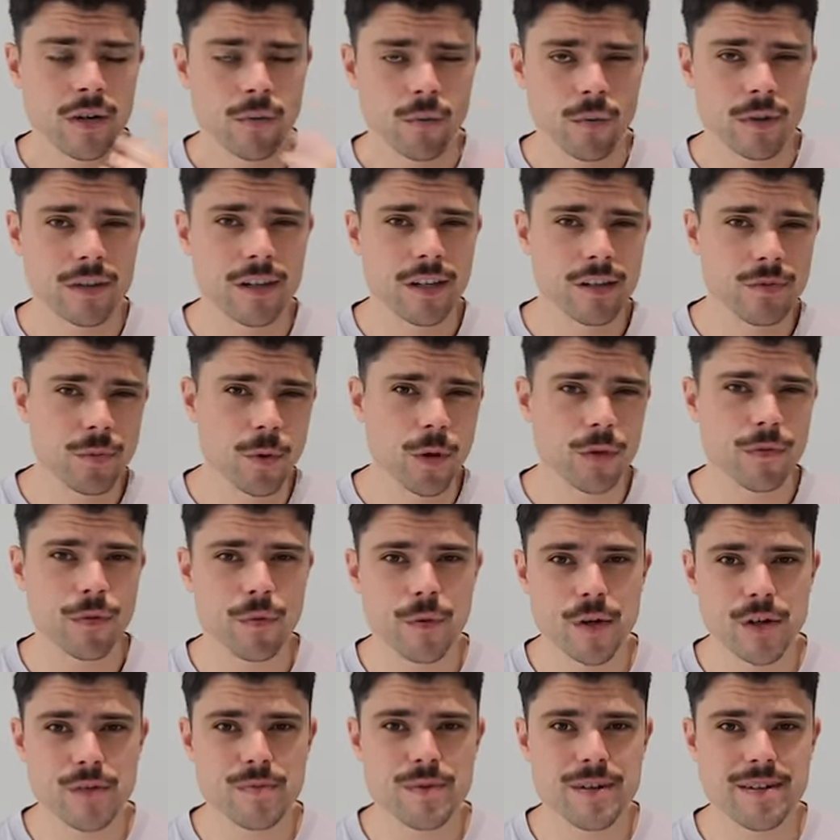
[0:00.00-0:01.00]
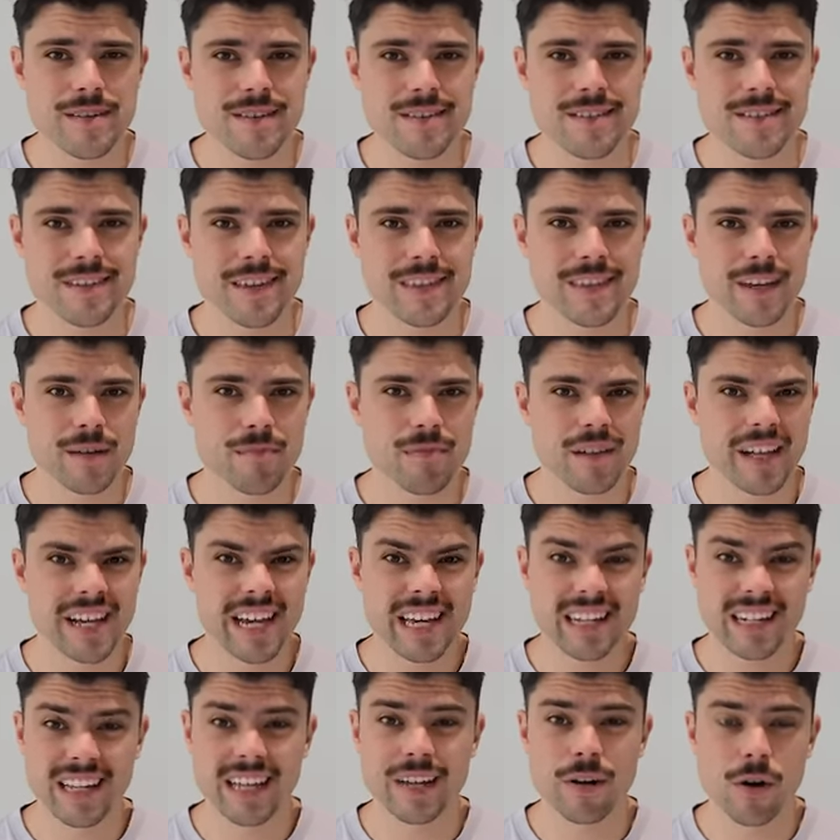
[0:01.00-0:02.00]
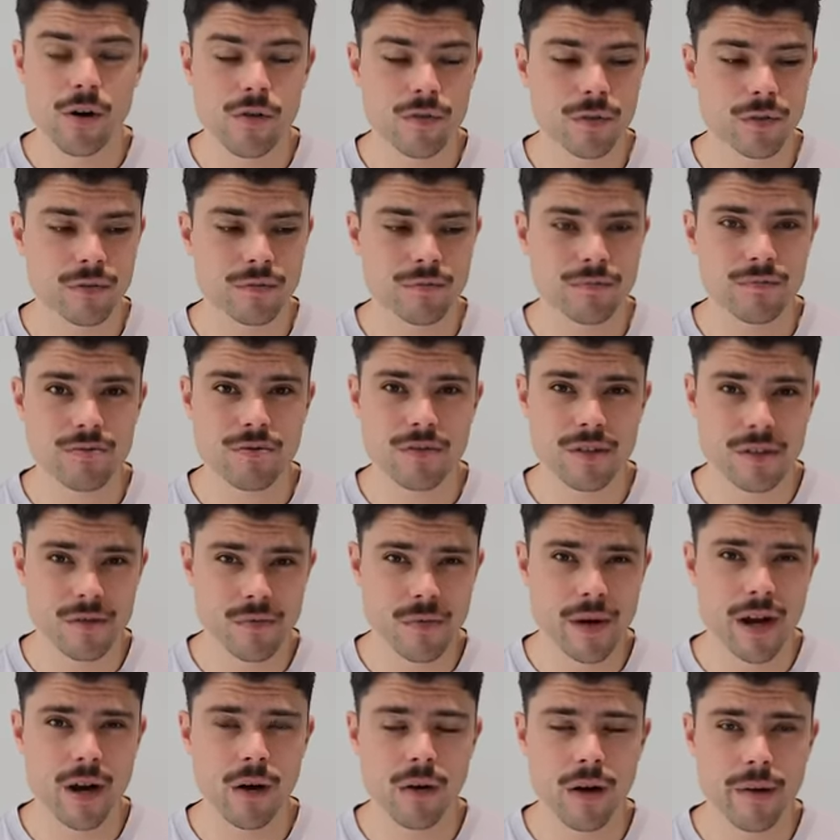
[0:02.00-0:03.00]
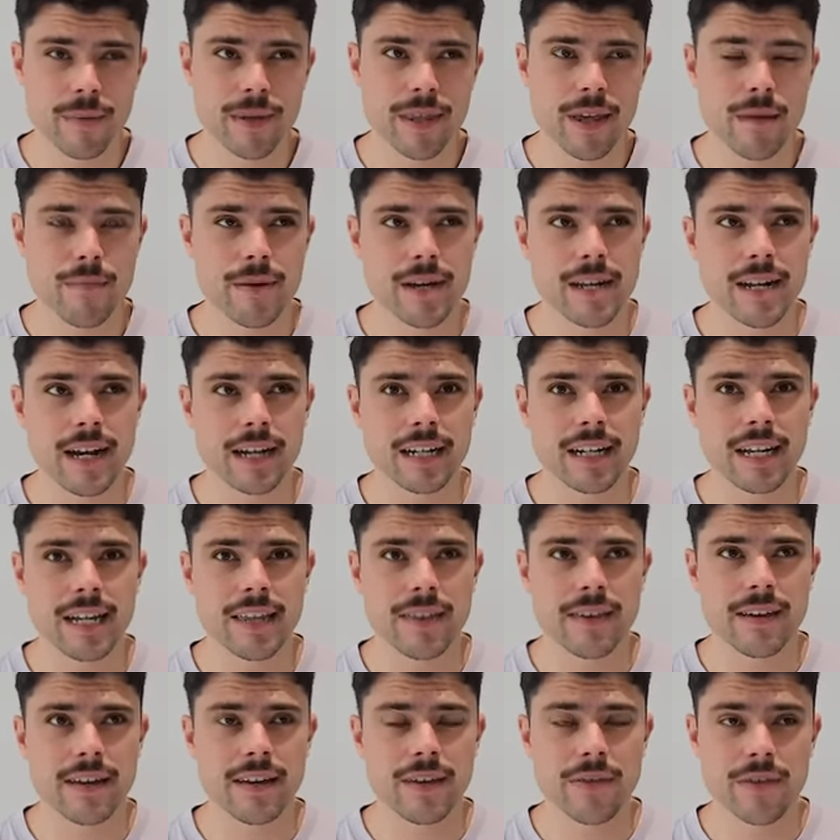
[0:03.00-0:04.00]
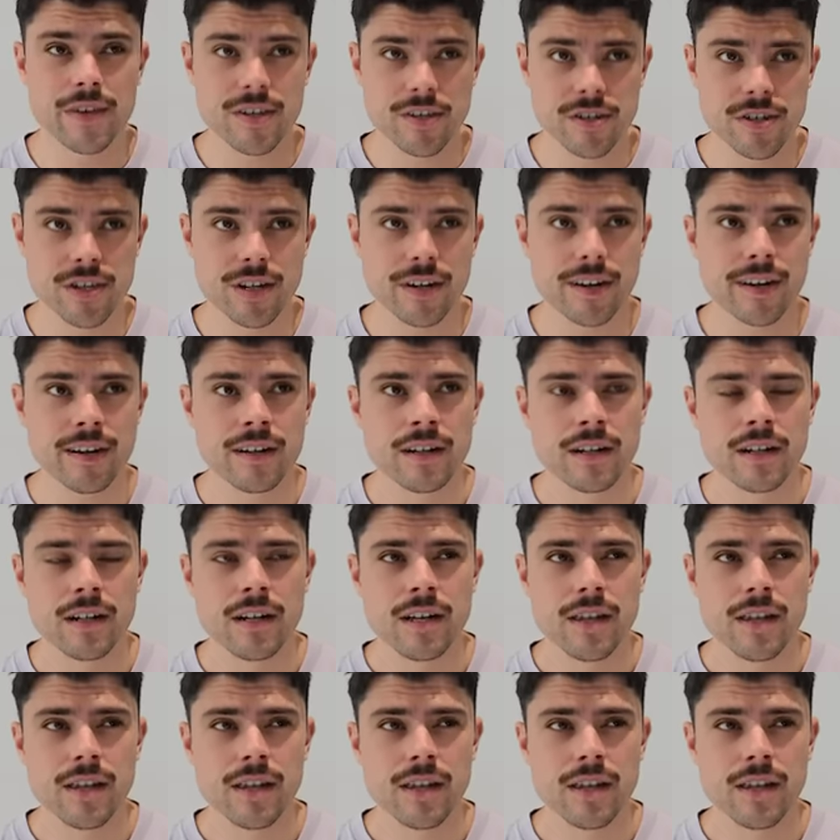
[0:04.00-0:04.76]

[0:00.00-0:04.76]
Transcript: What does work for Richmond is that they play Adelaide Oval pretty well. I mean, they beat Adelaide there this year.